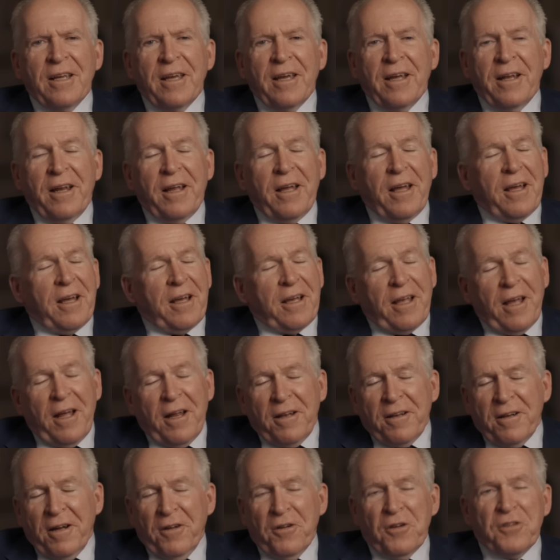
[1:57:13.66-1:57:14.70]
And
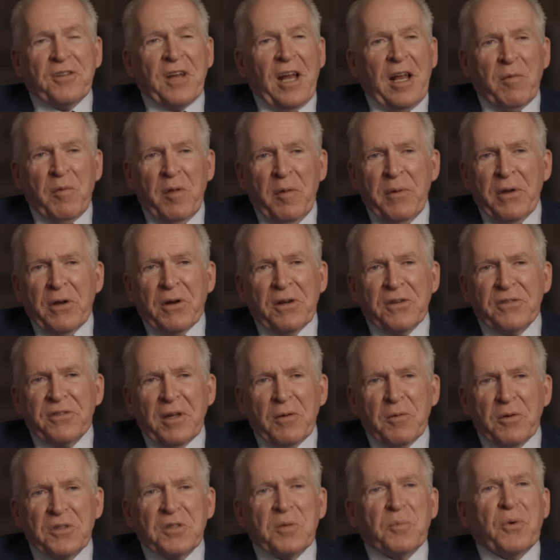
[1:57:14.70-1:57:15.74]
again, understandably, because they
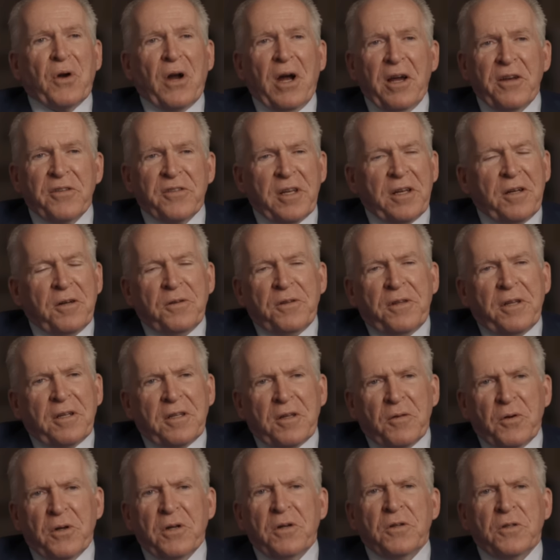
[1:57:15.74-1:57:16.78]
were surprised. They don't think
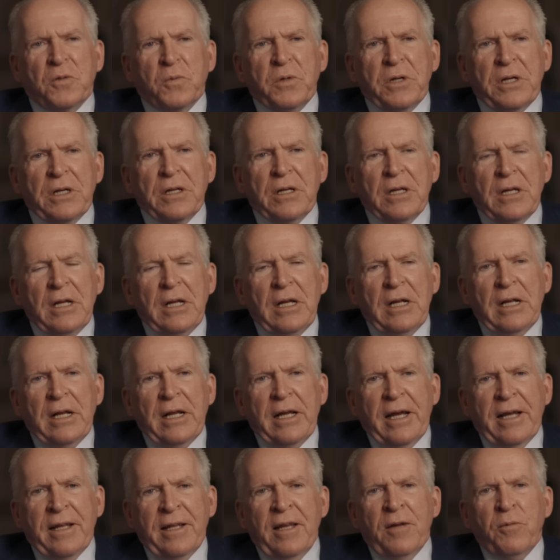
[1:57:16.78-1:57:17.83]
they were going to win.
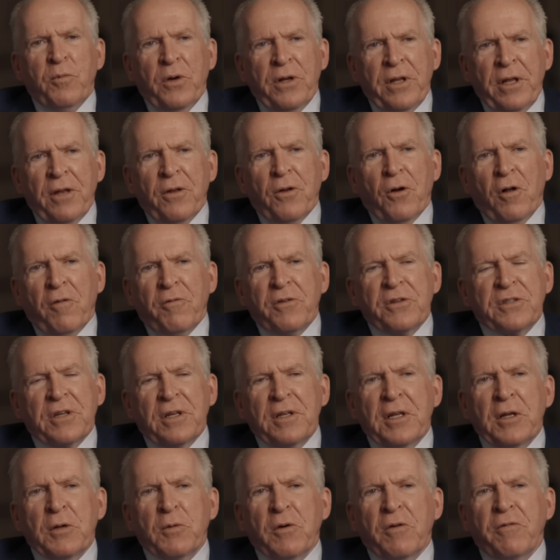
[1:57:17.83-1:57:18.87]
And then when all of a
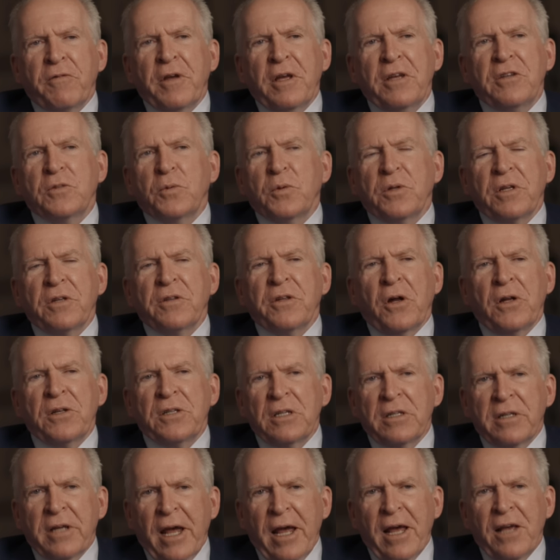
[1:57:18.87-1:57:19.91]
sudden they were faced with the
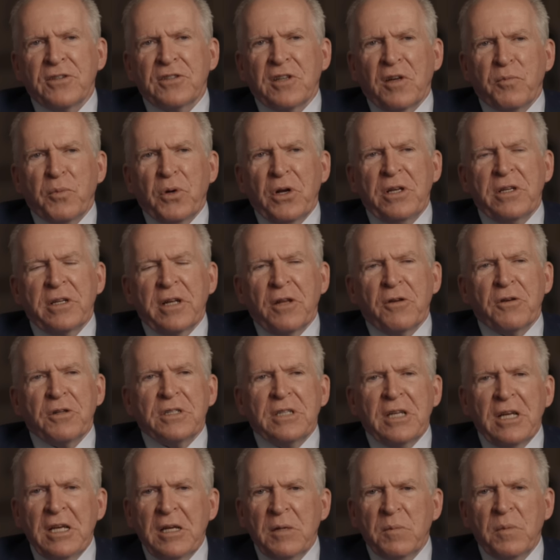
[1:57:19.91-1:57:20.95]
daunting task of putting together a
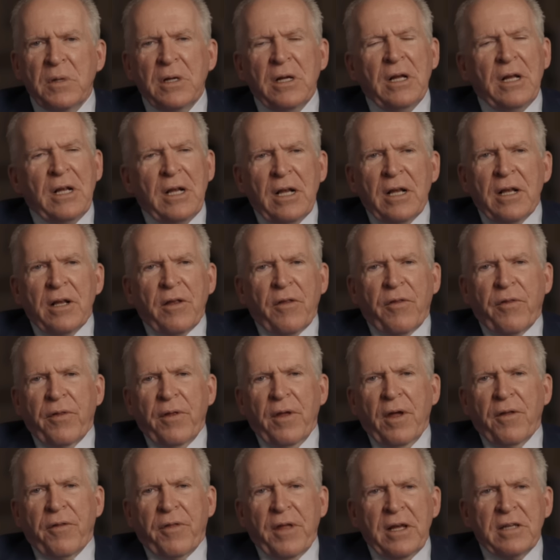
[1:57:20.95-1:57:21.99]
team,
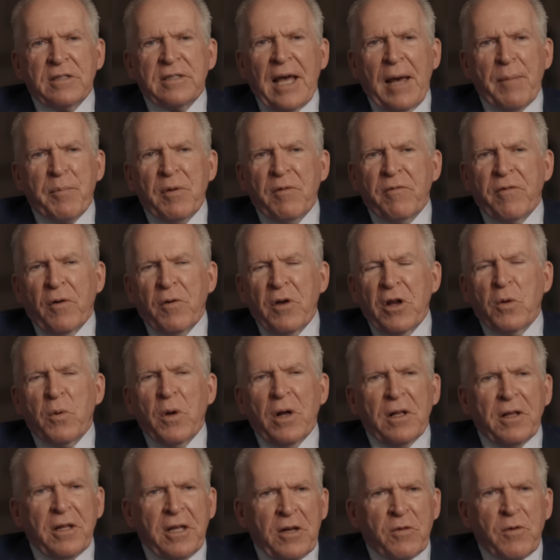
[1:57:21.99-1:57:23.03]
things happened very
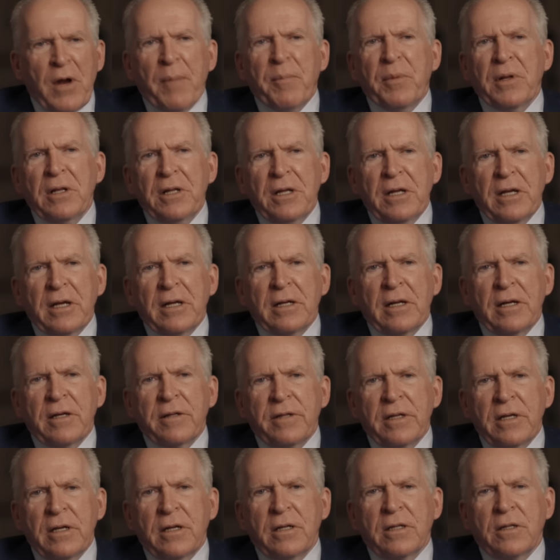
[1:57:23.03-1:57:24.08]
quickly and rapidly, and I
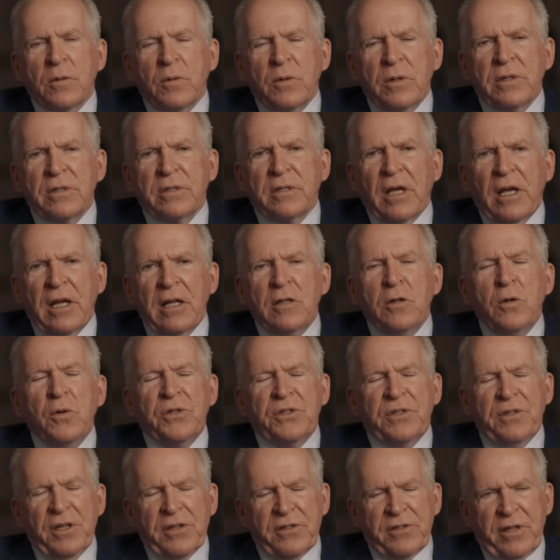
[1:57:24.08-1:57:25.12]
think there was a
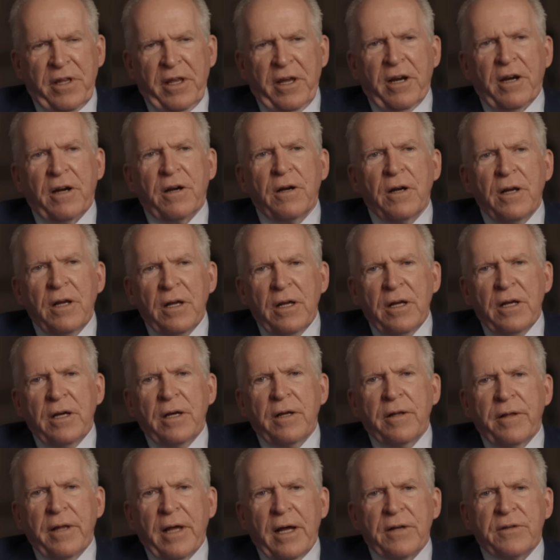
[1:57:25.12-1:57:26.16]
looseness there
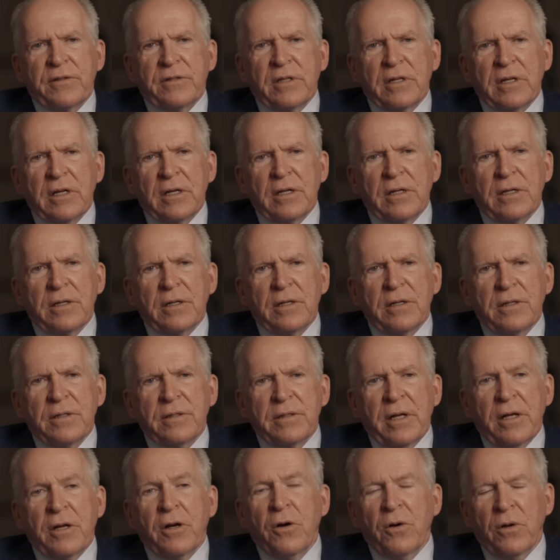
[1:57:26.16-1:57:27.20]
that
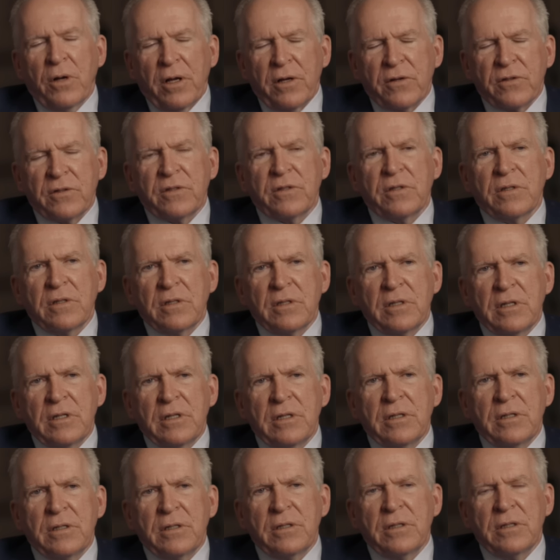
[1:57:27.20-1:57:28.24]
that hurt us.
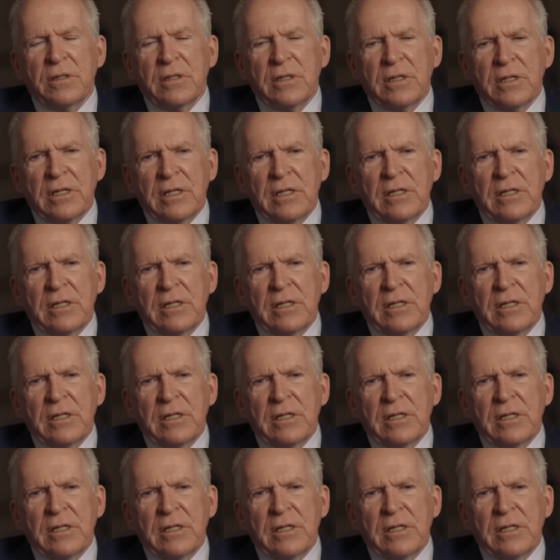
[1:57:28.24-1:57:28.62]
And